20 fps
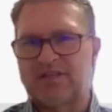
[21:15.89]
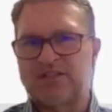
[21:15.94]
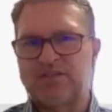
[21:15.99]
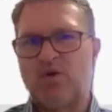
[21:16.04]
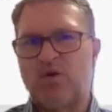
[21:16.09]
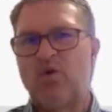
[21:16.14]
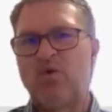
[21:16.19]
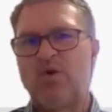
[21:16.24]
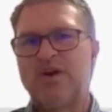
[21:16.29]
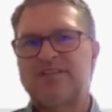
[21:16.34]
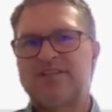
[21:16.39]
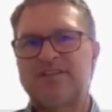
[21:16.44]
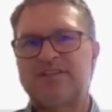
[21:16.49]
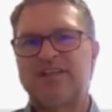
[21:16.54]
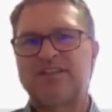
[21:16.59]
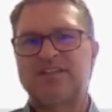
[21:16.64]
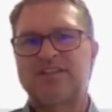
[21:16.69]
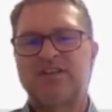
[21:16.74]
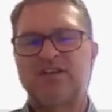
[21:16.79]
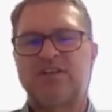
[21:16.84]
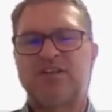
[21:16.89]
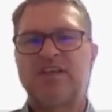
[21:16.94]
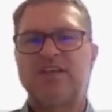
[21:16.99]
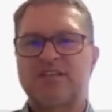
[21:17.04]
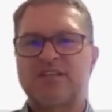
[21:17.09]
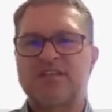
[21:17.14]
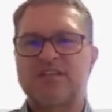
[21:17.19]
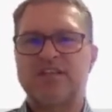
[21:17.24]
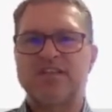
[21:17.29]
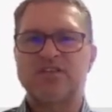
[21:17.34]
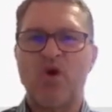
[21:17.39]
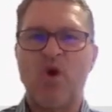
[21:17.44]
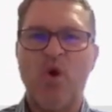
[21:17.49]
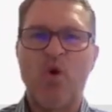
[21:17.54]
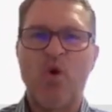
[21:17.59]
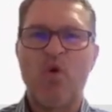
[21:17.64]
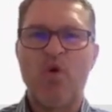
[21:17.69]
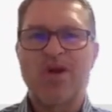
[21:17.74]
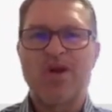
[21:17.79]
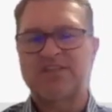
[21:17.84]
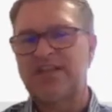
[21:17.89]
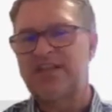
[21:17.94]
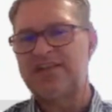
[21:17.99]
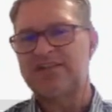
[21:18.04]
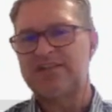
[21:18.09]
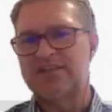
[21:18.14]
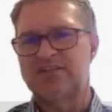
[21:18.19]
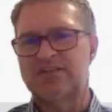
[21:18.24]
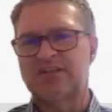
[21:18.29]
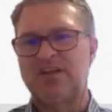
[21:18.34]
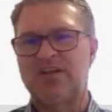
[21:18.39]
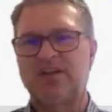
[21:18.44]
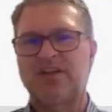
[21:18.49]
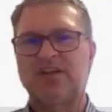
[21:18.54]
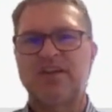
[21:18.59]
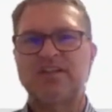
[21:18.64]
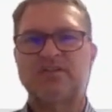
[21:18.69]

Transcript: There's always things. So there's always lessons learned.